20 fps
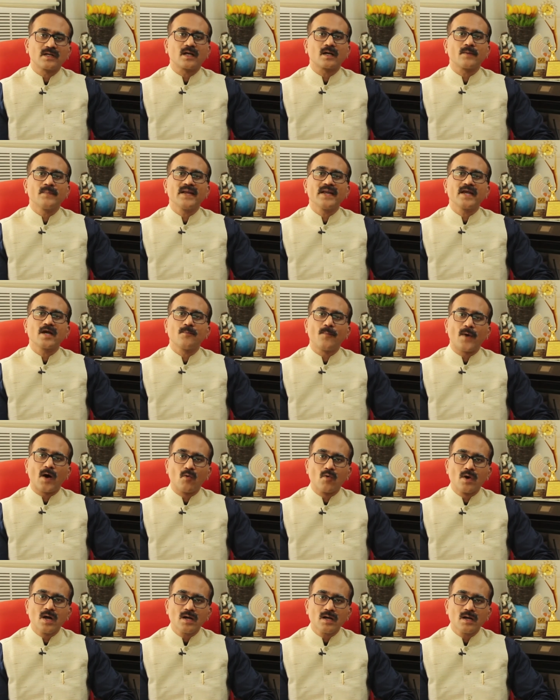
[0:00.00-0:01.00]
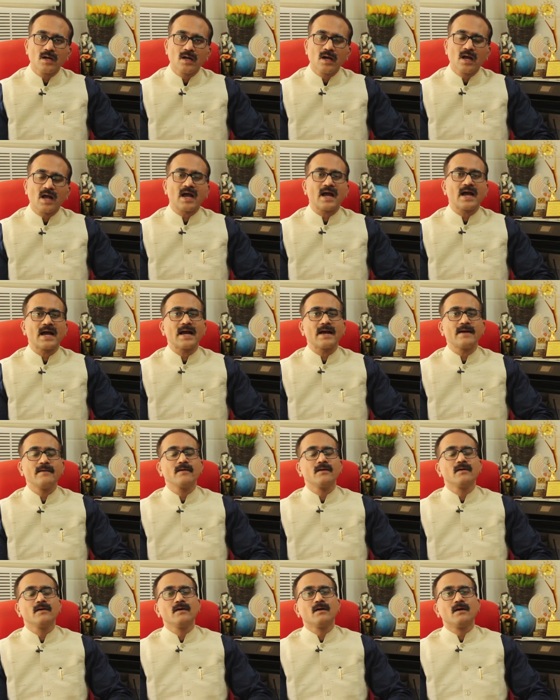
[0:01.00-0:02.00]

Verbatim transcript: turmeric powder and